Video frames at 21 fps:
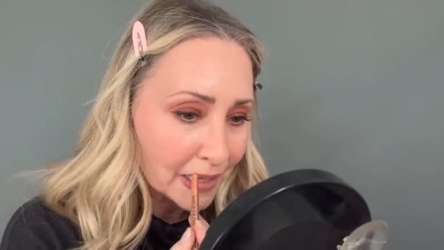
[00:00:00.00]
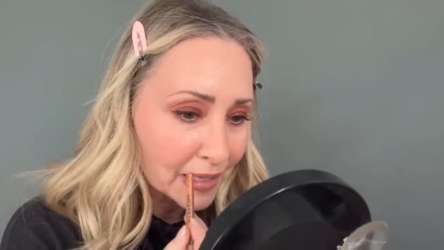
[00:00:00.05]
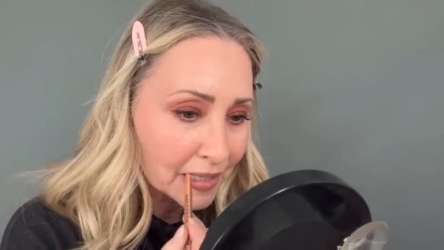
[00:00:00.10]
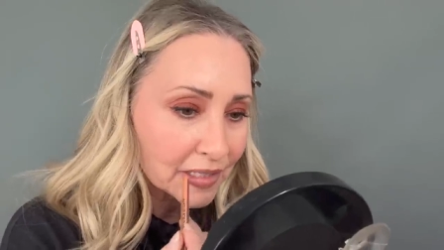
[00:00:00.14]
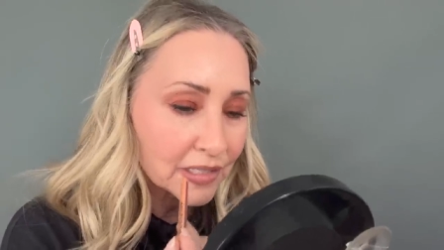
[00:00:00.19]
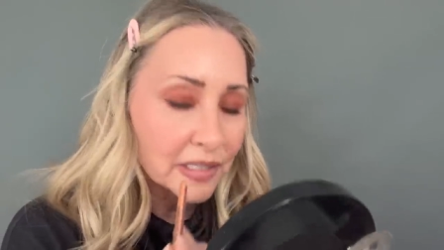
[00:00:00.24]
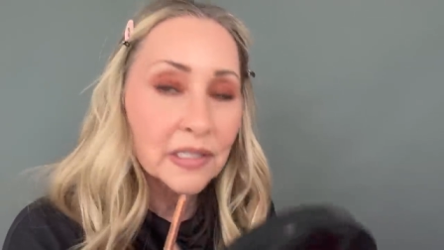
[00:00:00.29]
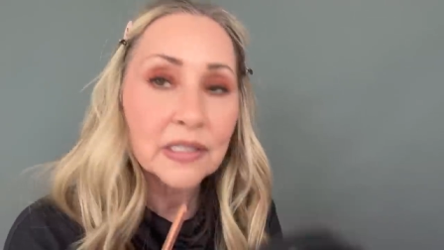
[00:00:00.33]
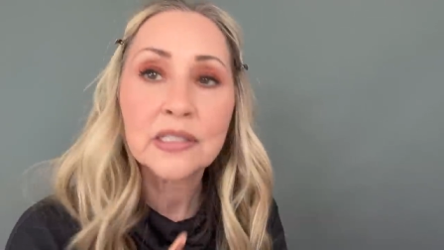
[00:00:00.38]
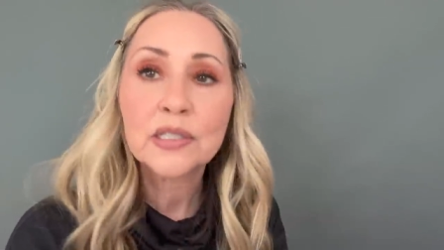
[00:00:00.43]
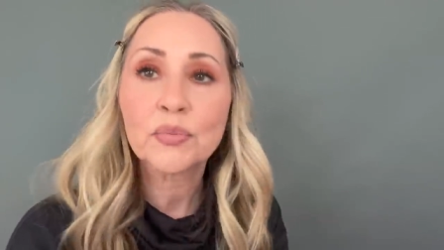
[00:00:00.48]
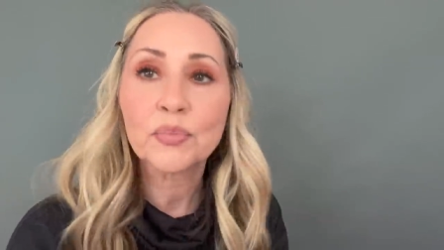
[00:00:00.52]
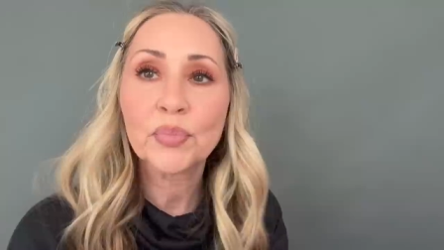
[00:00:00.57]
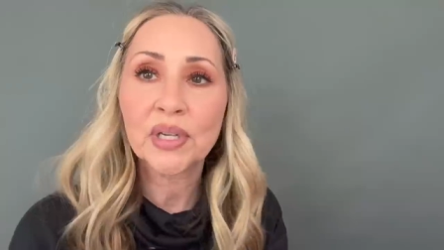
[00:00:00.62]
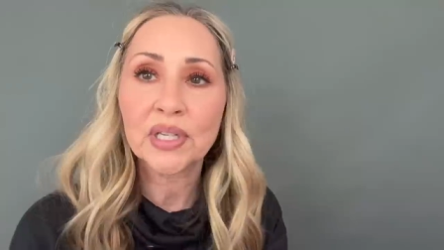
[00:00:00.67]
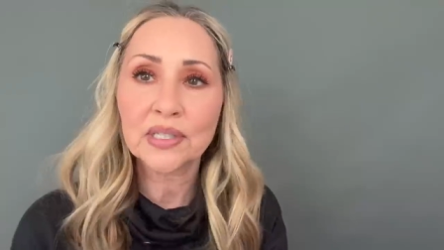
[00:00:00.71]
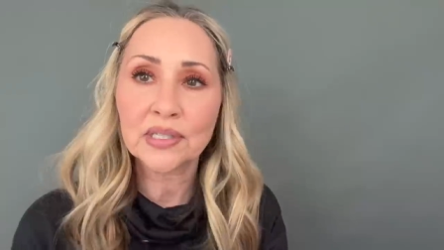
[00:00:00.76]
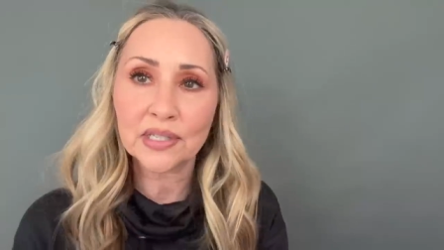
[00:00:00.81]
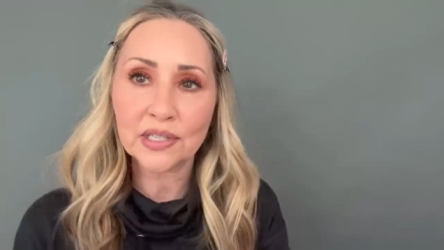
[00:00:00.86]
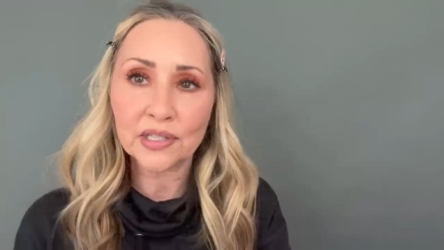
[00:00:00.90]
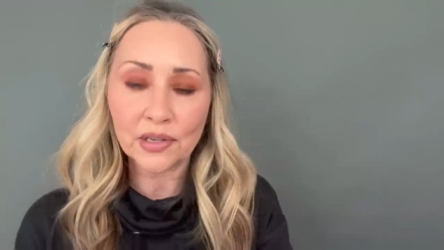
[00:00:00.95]
This is the
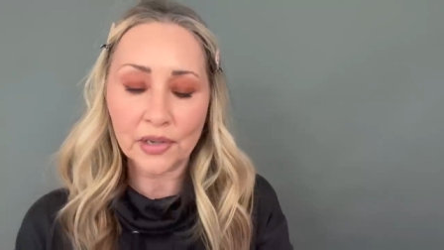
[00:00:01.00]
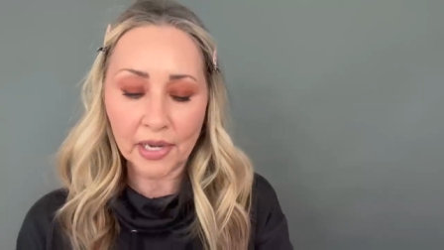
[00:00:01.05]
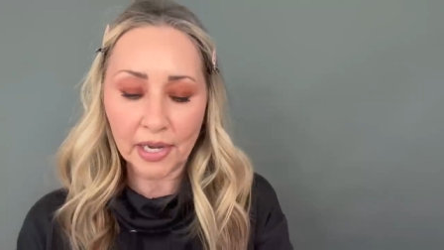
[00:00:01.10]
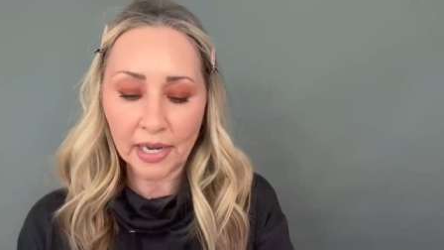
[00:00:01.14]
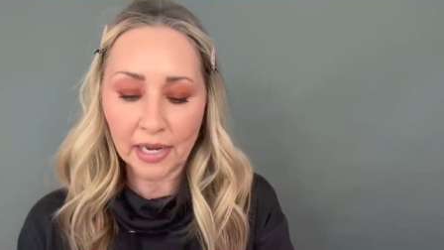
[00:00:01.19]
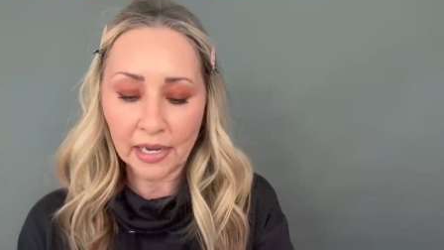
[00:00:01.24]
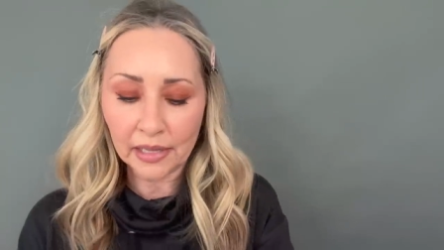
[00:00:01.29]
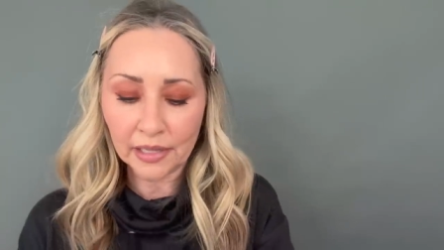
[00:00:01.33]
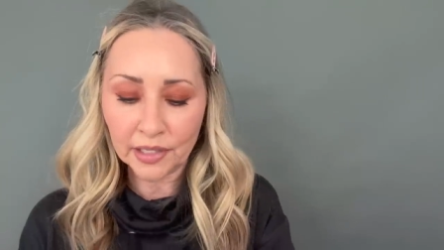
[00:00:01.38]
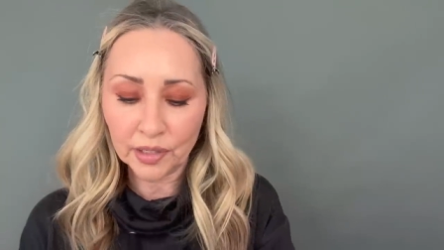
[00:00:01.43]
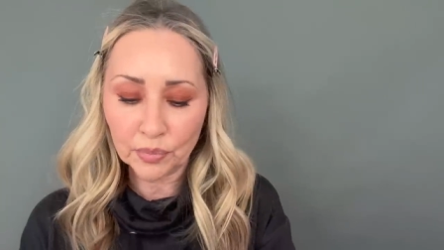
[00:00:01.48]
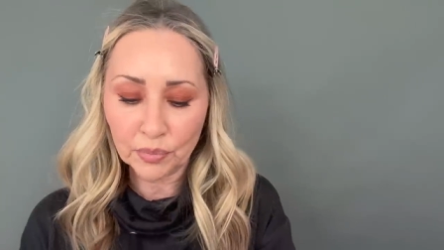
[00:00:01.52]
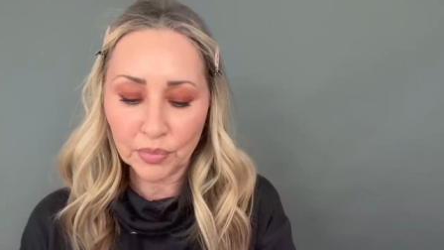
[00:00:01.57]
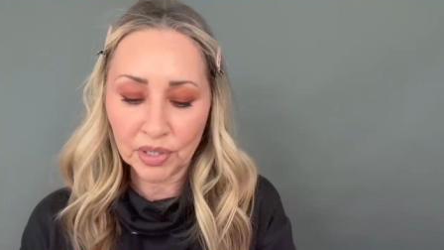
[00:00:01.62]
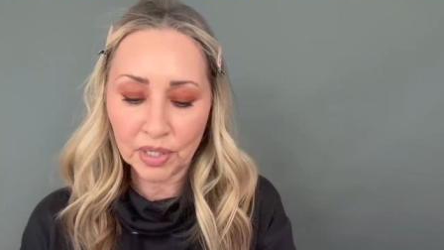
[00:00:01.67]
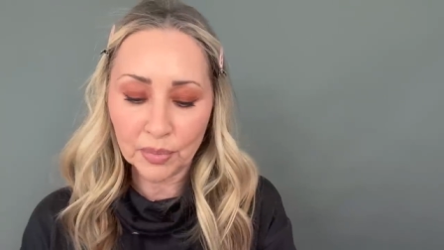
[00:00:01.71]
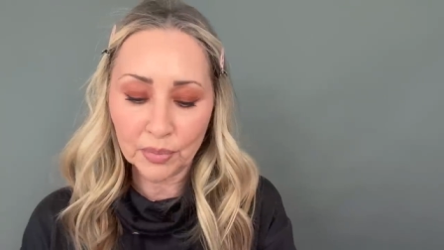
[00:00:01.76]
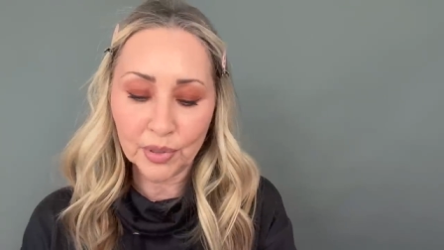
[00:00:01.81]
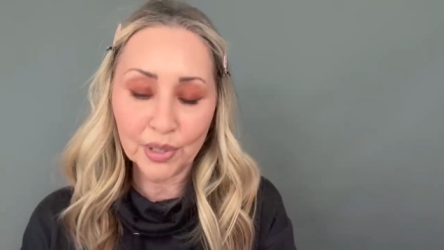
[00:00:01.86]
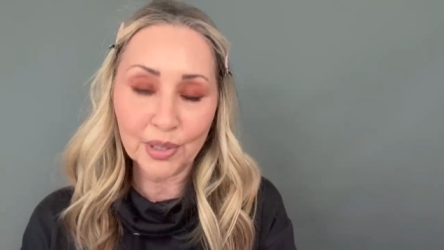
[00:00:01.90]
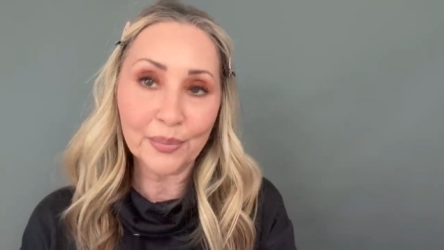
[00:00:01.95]
pencil Hailey
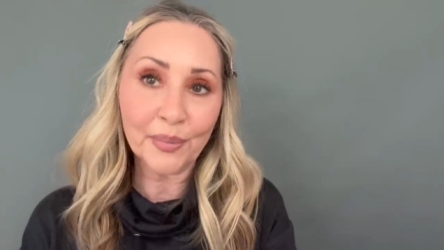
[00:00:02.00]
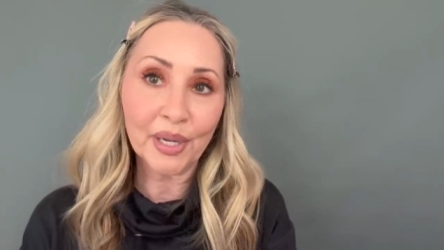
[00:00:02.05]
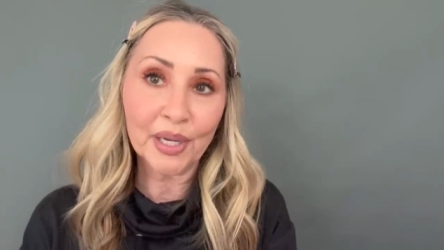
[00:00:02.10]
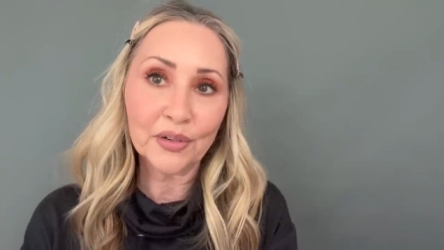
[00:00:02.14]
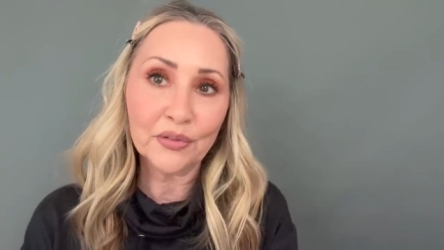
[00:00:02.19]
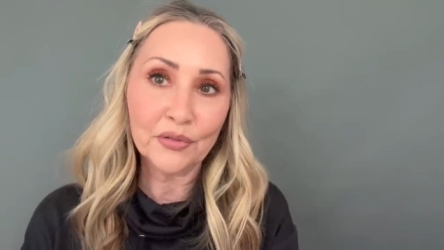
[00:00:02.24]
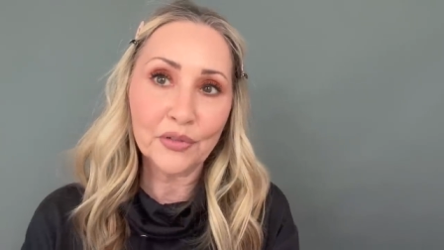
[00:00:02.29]
Bieber made